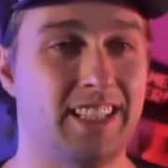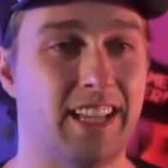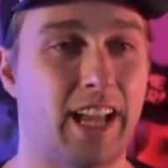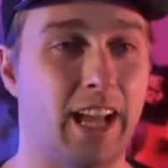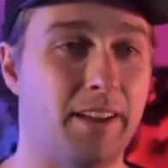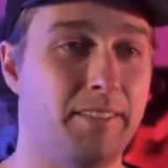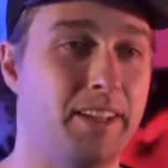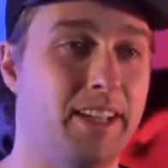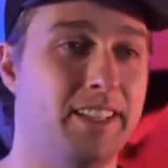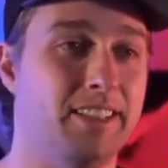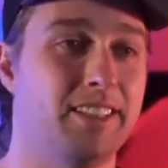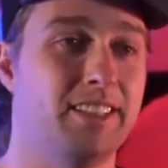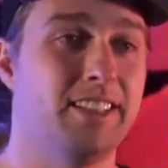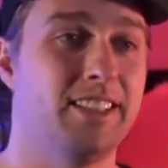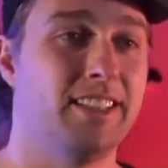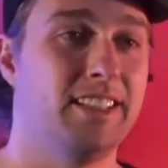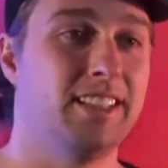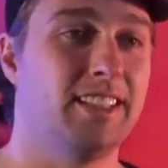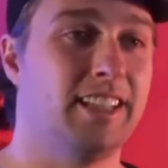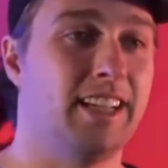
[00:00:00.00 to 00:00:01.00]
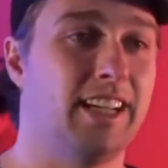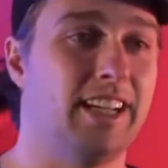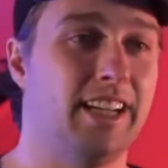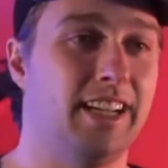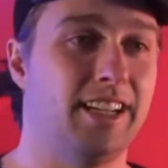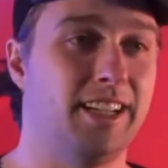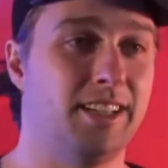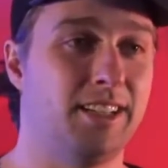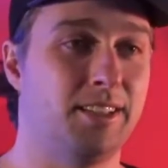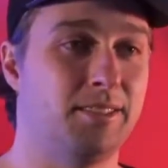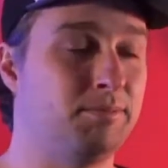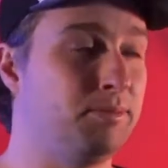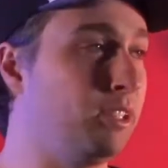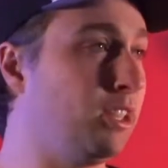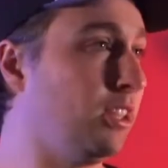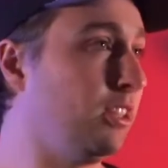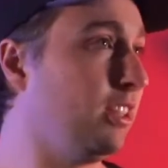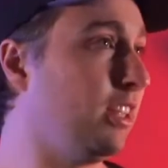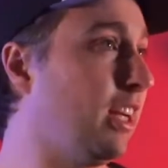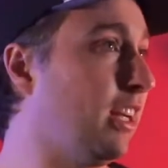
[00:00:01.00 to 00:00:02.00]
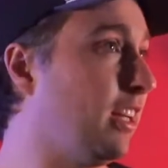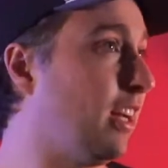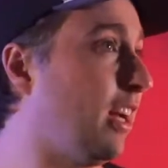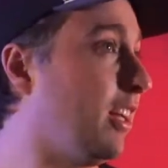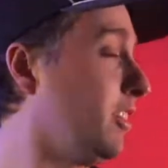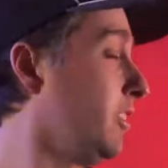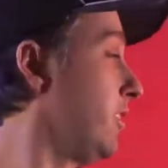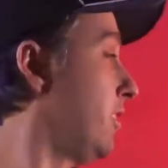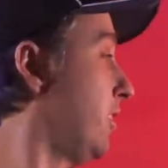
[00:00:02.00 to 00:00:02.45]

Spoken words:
I mean, Jolt, I